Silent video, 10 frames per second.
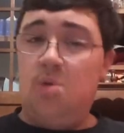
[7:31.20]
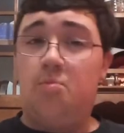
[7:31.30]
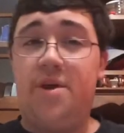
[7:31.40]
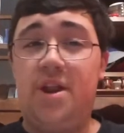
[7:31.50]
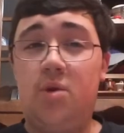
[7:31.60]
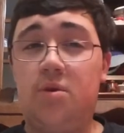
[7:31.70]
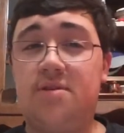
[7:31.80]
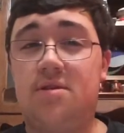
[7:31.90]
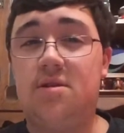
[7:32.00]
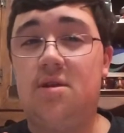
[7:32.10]
Brady
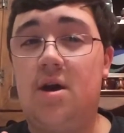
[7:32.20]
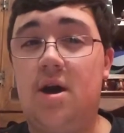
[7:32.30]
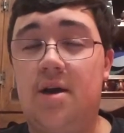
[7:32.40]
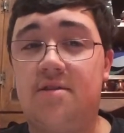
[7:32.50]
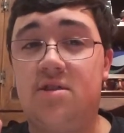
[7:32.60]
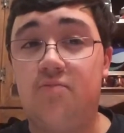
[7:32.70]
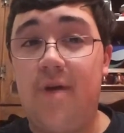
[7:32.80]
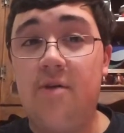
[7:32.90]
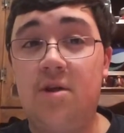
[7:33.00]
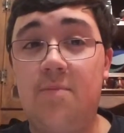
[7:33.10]
was uh,
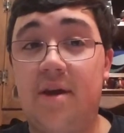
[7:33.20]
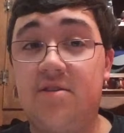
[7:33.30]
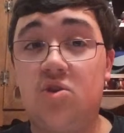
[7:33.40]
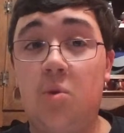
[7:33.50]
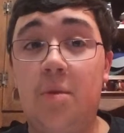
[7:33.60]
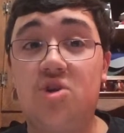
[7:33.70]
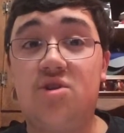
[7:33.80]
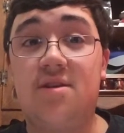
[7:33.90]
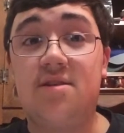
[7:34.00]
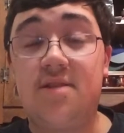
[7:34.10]
surrounded by so much
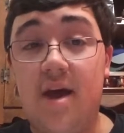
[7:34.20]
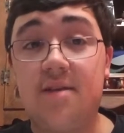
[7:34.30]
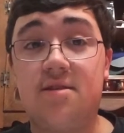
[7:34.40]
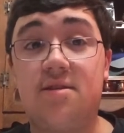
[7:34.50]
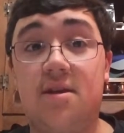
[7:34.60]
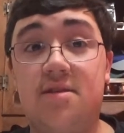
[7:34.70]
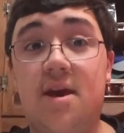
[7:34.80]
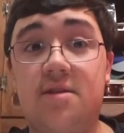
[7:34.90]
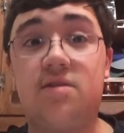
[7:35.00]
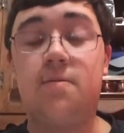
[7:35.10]
success,
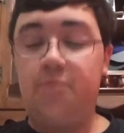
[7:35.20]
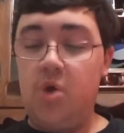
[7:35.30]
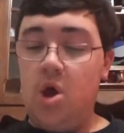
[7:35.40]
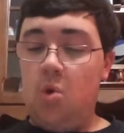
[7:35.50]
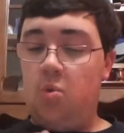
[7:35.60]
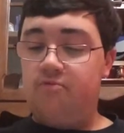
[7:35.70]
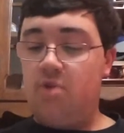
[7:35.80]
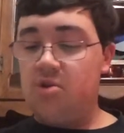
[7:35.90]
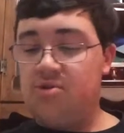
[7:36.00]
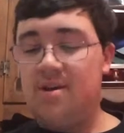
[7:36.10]
success when
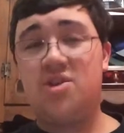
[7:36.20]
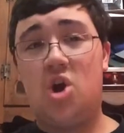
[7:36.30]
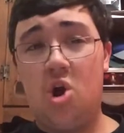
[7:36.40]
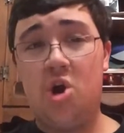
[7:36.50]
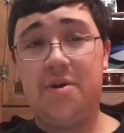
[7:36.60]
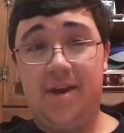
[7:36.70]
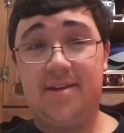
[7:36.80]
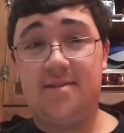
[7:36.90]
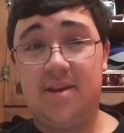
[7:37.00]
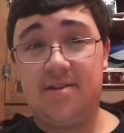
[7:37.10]
Rodgers had to earn
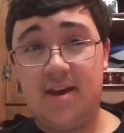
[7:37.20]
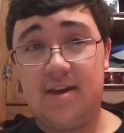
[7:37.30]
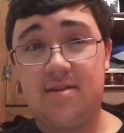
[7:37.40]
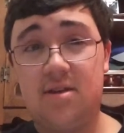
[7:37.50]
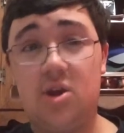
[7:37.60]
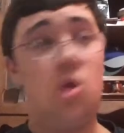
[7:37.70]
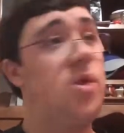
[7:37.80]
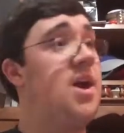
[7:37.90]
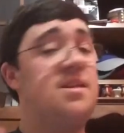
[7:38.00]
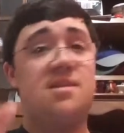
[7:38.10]
his success. You know,
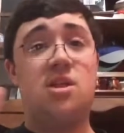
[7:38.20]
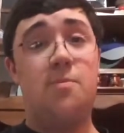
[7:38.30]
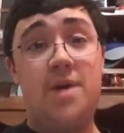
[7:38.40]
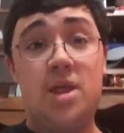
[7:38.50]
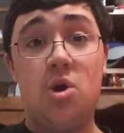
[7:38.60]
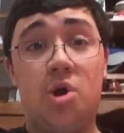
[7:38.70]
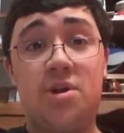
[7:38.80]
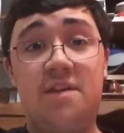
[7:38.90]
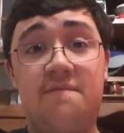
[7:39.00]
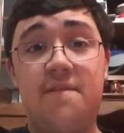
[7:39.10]
like I said, the mediocre
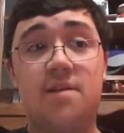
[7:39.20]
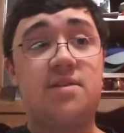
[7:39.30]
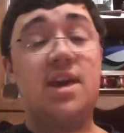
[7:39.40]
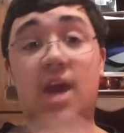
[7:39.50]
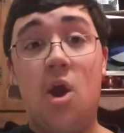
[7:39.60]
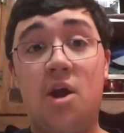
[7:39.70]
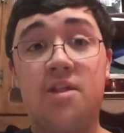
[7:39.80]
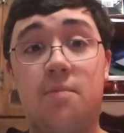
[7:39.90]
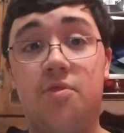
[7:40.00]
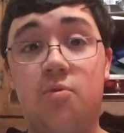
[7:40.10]
defense, he carried
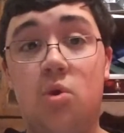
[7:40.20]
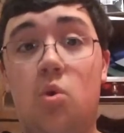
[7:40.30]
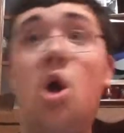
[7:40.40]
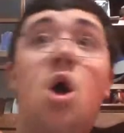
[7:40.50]
them through.